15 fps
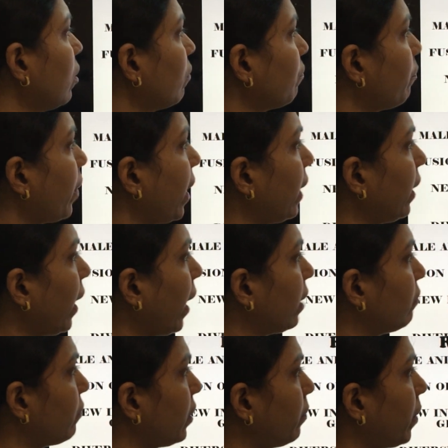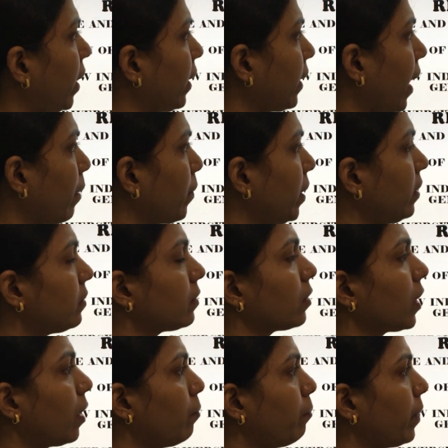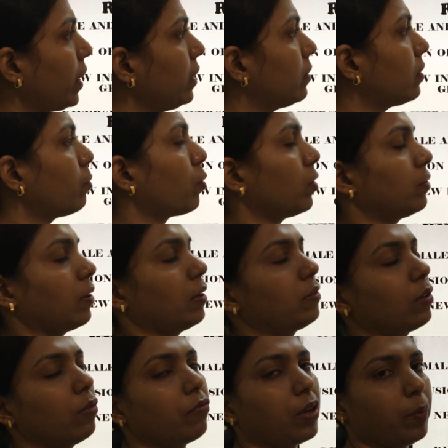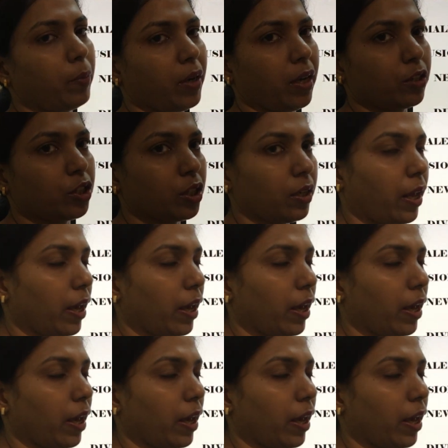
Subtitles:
of male and female gametes completes the process of reproduction.